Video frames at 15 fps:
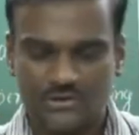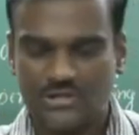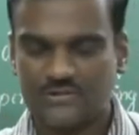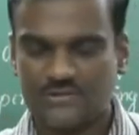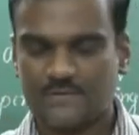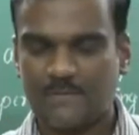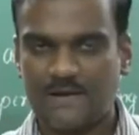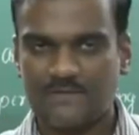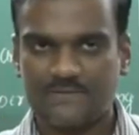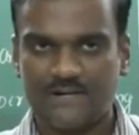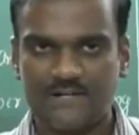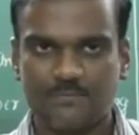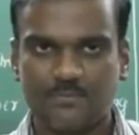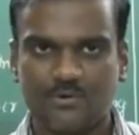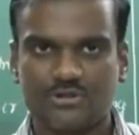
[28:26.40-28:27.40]
This is my
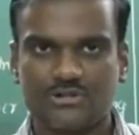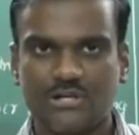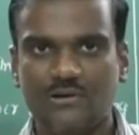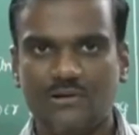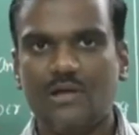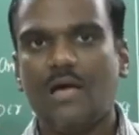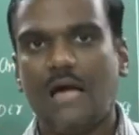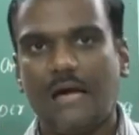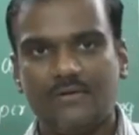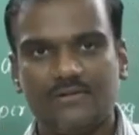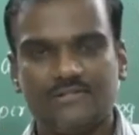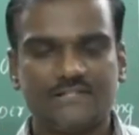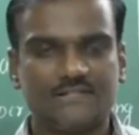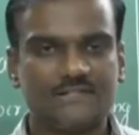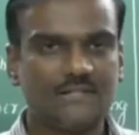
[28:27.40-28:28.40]
front portion. I
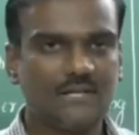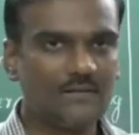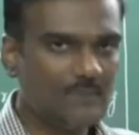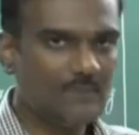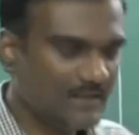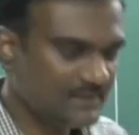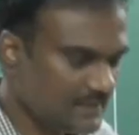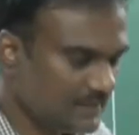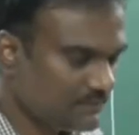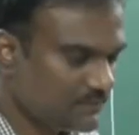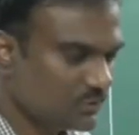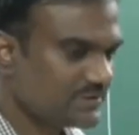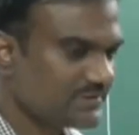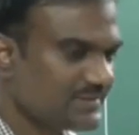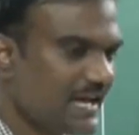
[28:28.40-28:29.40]
will just turn myself
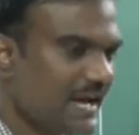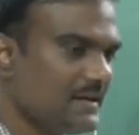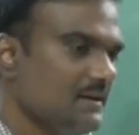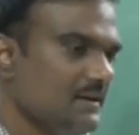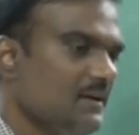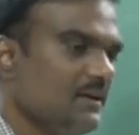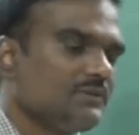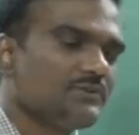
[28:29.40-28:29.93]
to the side.